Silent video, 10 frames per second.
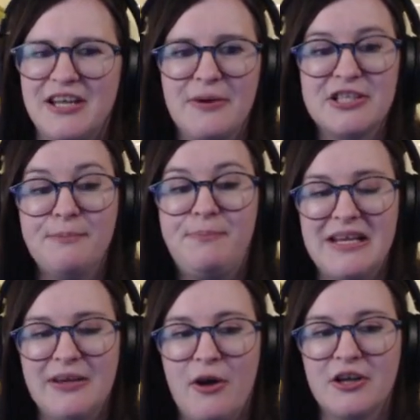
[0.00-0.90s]
There is some be
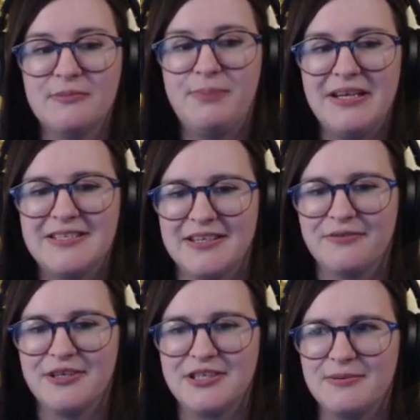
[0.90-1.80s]
there are some beans in the
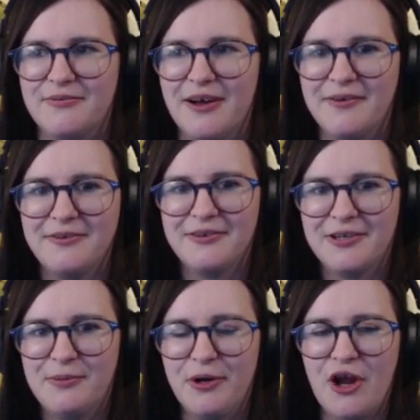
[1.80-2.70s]
fridge, to be fair.
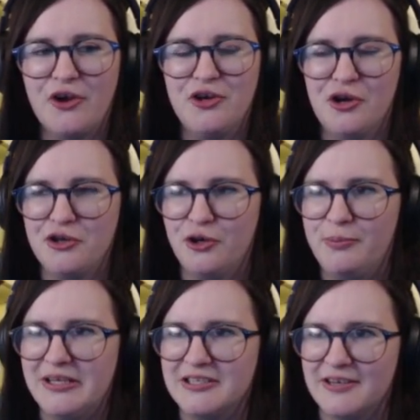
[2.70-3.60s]
Could put it on you on your
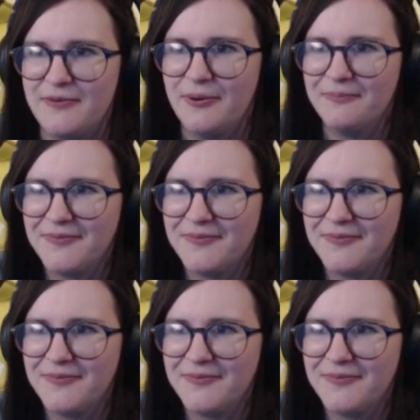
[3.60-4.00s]
pizzas if you want.